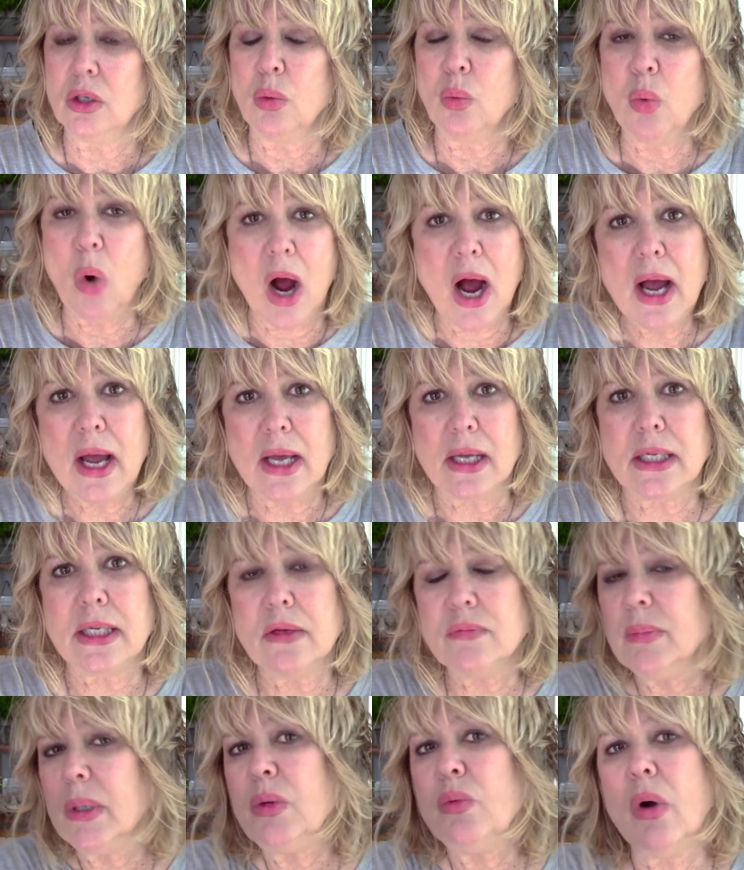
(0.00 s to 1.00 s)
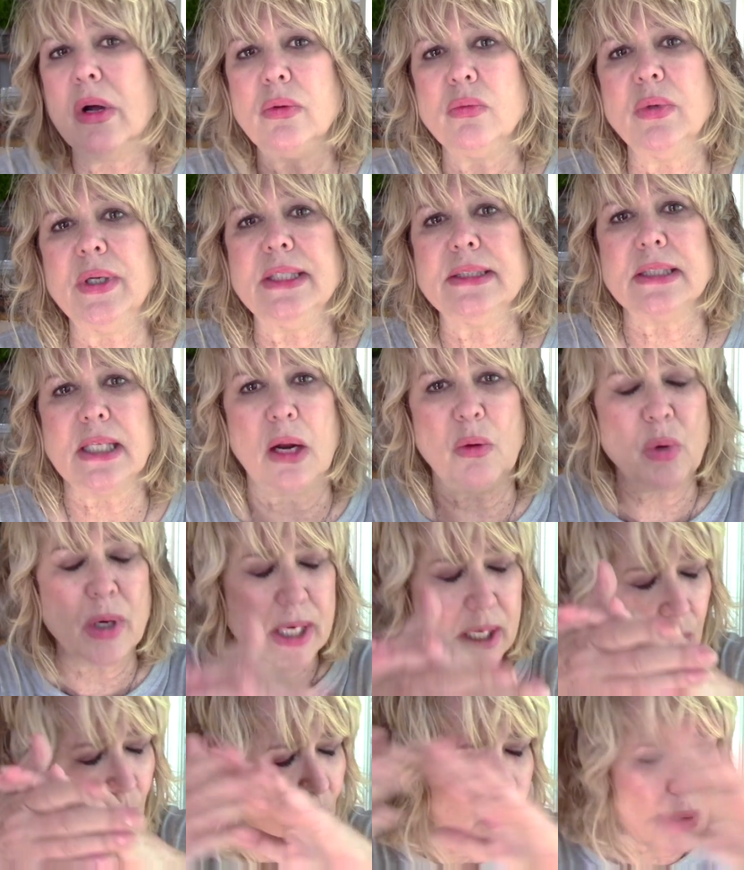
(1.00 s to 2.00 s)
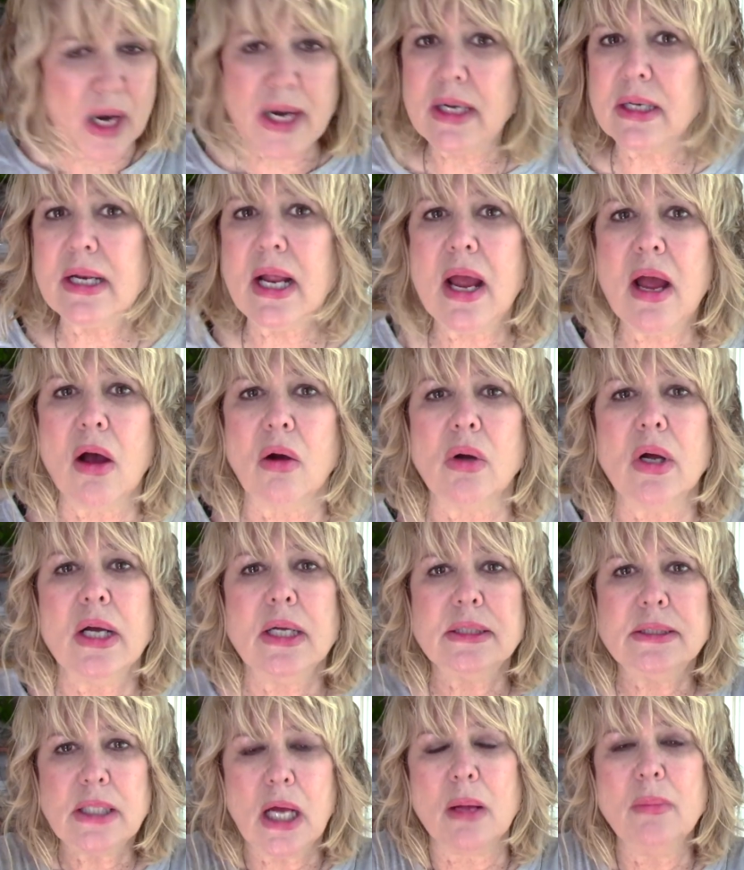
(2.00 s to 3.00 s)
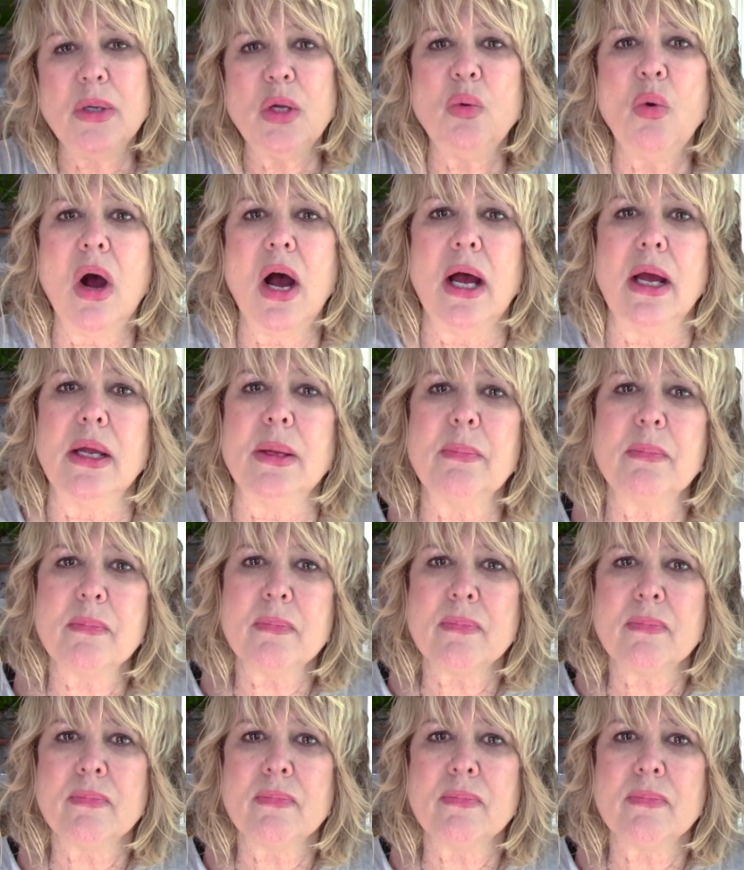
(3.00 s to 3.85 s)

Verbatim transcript: Why? Give me one reason. I want to hear right now. Tell me why.